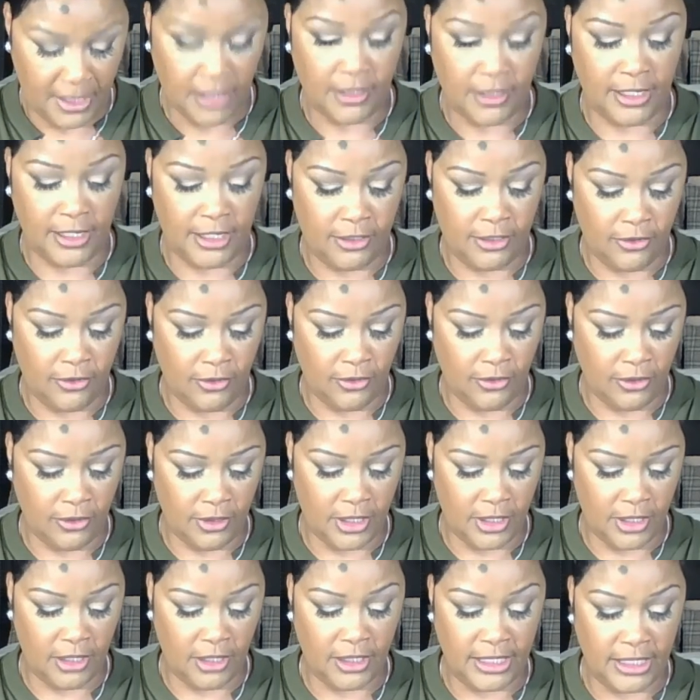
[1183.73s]
LA
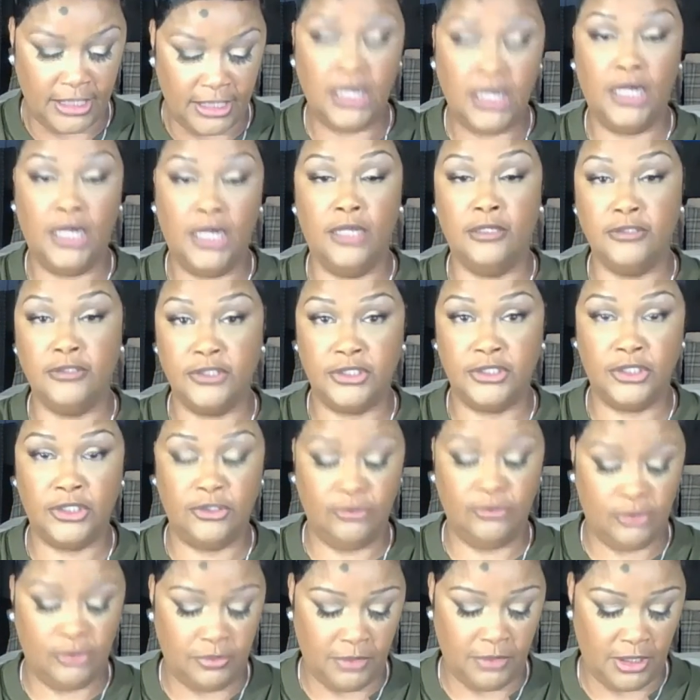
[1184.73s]
Color,
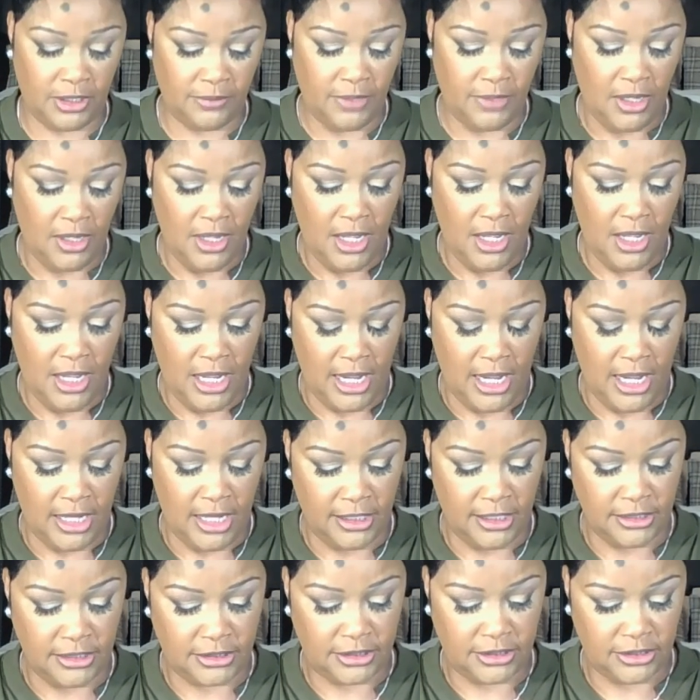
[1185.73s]
excuse me.
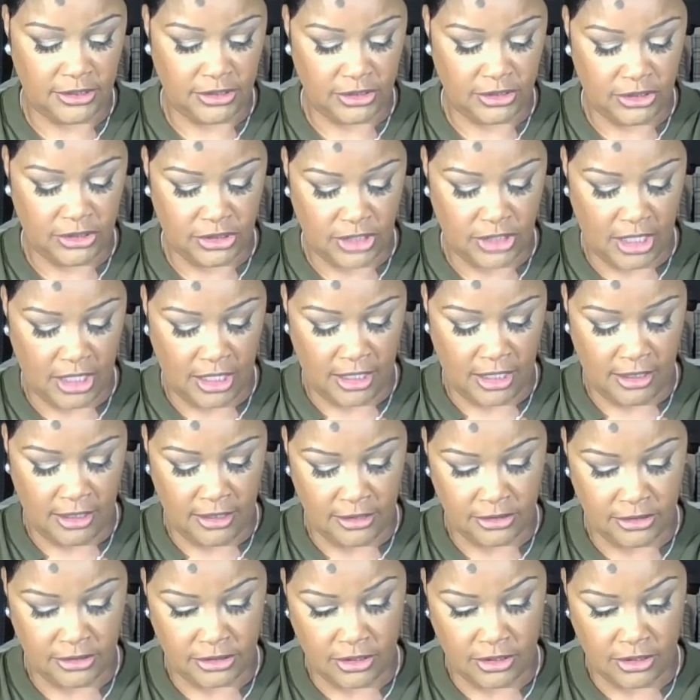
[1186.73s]
And this is a shade,
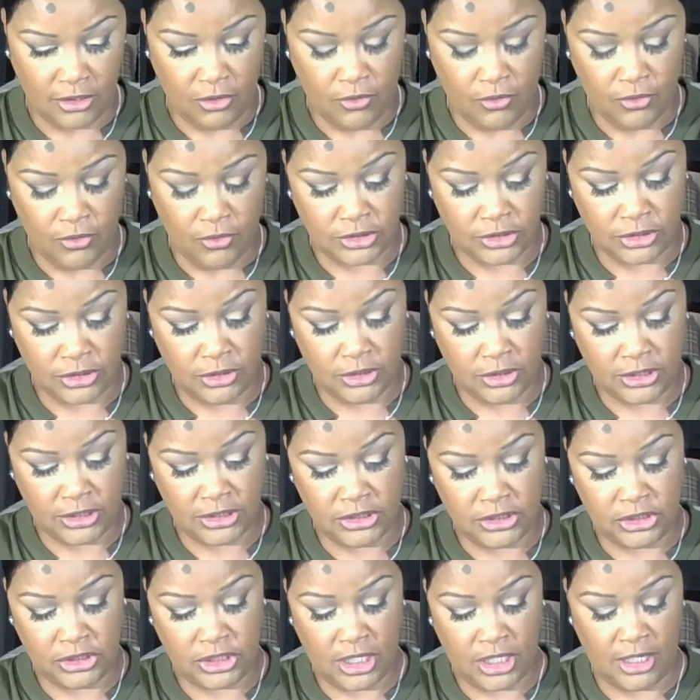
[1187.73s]
it's an orange
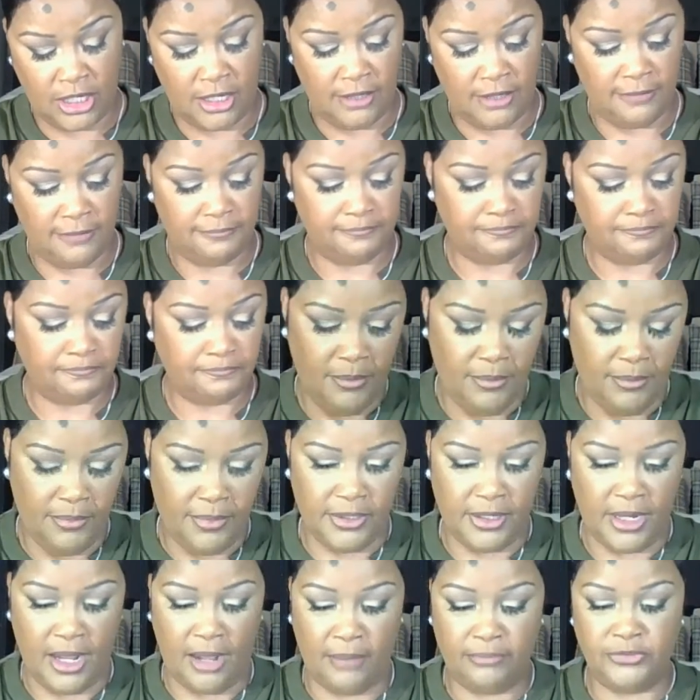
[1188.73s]
looking shade,
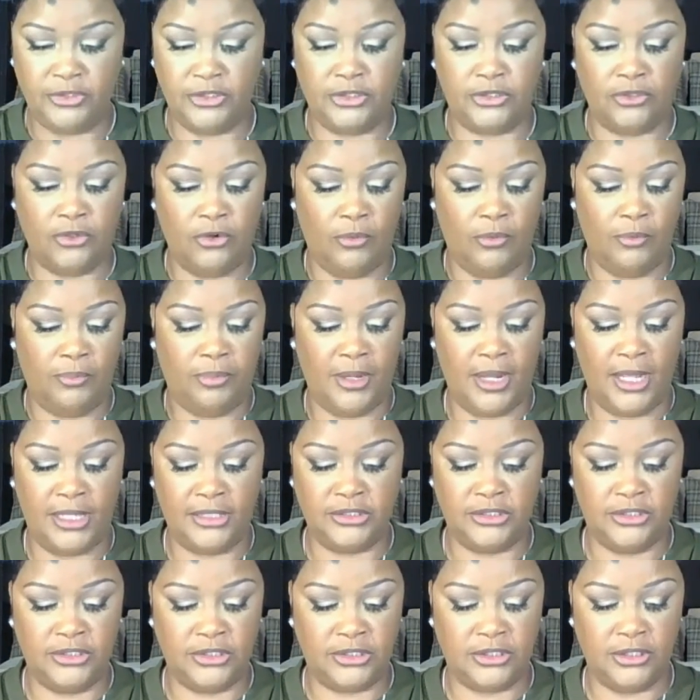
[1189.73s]
but I'm just going to apply
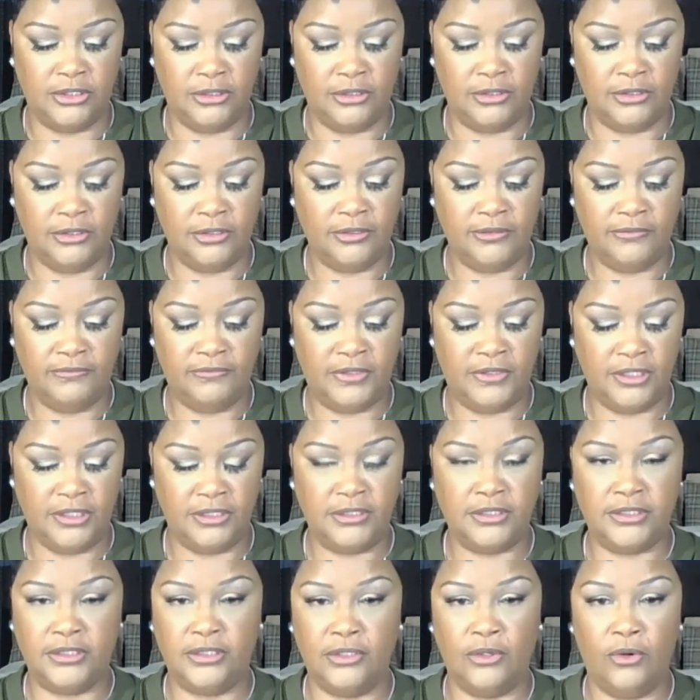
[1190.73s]
just a little of
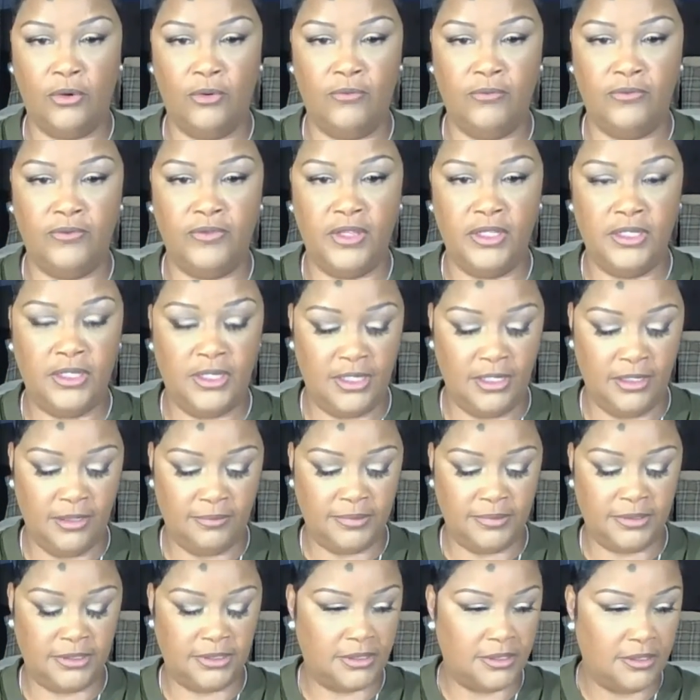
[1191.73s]
this over the
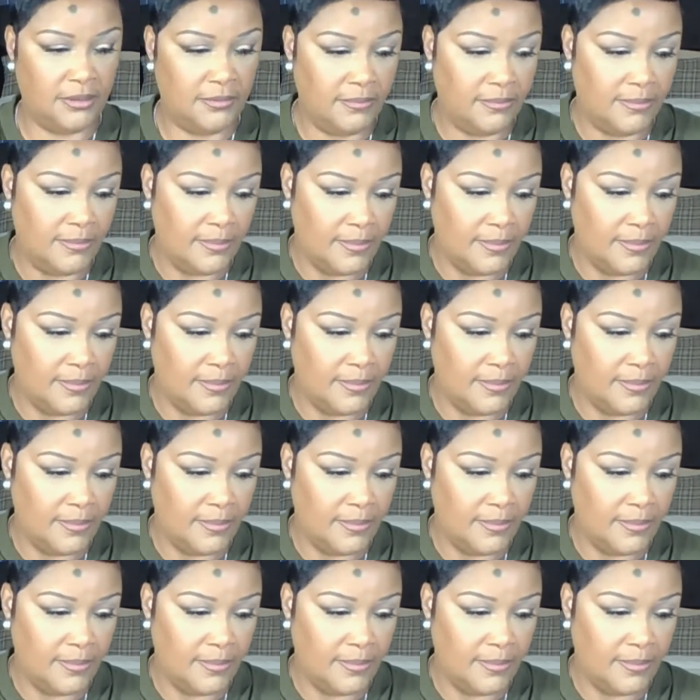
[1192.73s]
lips.